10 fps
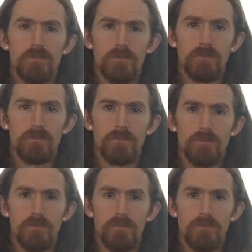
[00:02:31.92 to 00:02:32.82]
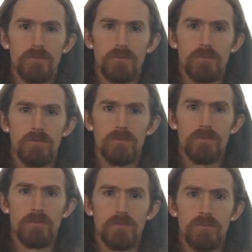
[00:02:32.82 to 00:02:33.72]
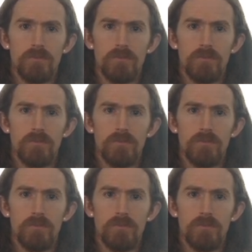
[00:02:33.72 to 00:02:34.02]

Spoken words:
No one is speaking in this clip.